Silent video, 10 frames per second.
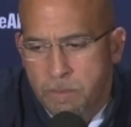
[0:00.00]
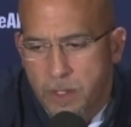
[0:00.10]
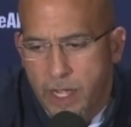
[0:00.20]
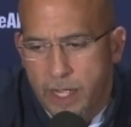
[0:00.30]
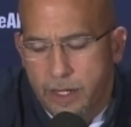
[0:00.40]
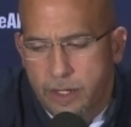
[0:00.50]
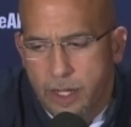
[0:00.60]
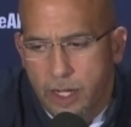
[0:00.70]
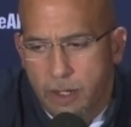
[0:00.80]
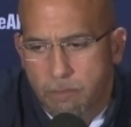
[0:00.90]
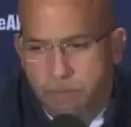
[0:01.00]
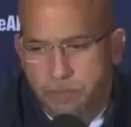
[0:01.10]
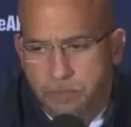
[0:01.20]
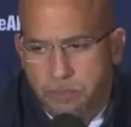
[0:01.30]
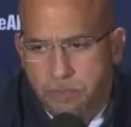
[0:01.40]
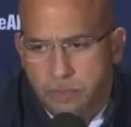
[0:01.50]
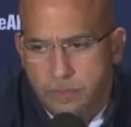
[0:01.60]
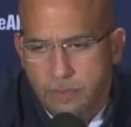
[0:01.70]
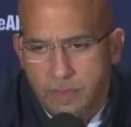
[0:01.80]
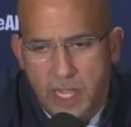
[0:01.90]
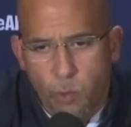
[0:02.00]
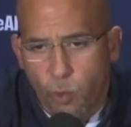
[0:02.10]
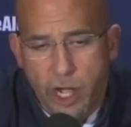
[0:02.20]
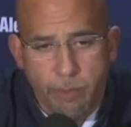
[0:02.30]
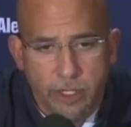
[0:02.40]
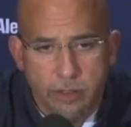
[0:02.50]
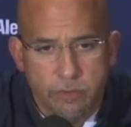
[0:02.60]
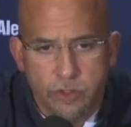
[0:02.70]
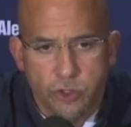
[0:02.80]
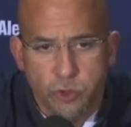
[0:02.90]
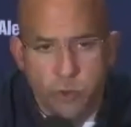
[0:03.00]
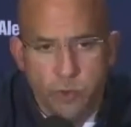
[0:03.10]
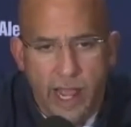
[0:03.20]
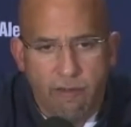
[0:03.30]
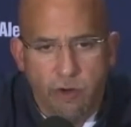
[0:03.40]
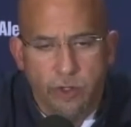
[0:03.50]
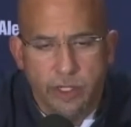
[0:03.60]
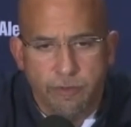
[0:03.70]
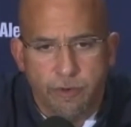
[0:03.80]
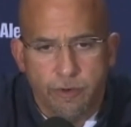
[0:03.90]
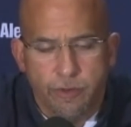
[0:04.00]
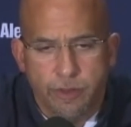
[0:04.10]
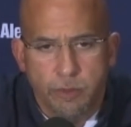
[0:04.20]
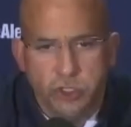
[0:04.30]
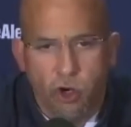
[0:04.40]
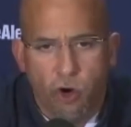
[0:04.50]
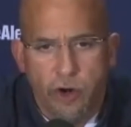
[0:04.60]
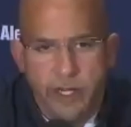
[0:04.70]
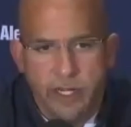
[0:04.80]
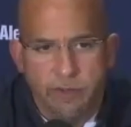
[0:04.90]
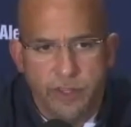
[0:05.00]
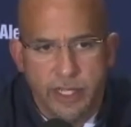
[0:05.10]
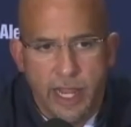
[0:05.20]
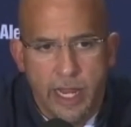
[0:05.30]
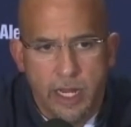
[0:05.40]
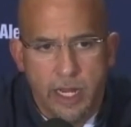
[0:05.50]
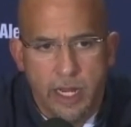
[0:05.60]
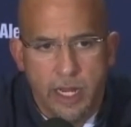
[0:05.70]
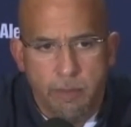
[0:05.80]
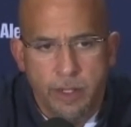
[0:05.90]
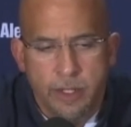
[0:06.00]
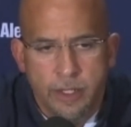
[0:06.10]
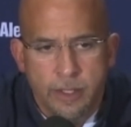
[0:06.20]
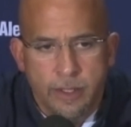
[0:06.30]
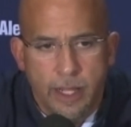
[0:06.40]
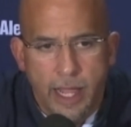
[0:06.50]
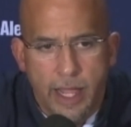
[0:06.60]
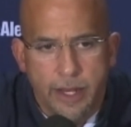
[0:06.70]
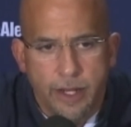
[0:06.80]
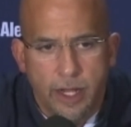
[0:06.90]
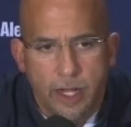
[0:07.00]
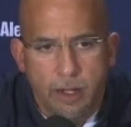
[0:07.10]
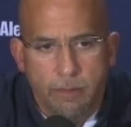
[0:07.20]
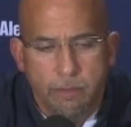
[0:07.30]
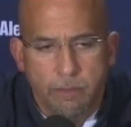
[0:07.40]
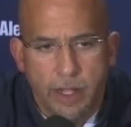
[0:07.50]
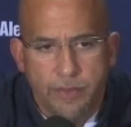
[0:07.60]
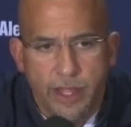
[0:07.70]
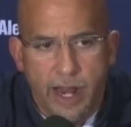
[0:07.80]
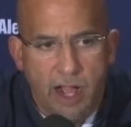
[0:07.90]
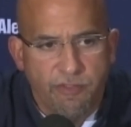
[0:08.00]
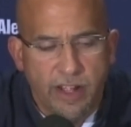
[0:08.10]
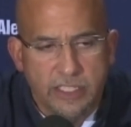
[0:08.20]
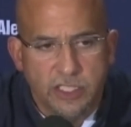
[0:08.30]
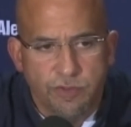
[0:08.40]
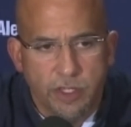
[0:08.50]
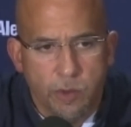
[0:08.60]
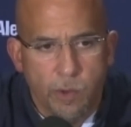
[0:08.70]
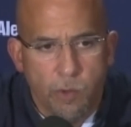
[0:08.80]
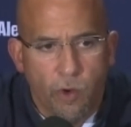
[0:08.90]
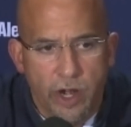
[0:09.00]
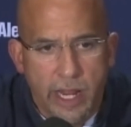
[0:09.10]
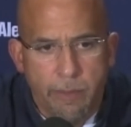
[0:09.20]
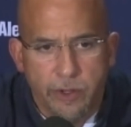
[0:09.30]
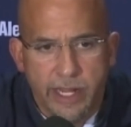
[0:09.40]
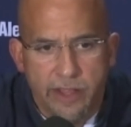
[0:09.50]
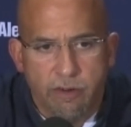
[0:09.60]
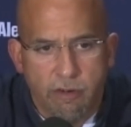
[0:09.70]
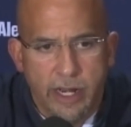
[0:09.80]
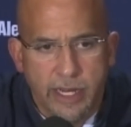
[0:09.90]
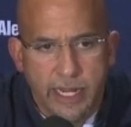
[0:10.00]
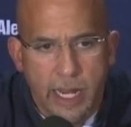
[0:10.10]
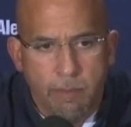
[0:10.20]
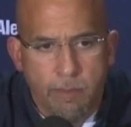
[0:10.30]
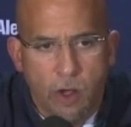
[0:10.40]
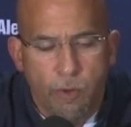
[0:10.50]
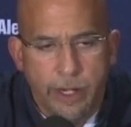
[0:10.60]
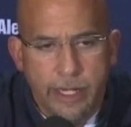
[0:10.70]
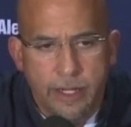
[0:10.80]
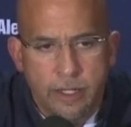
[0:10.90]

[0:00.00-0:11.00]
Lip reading: And we're able to do that really for the majority of the game. And then offensively, we weren't able to get the running game going,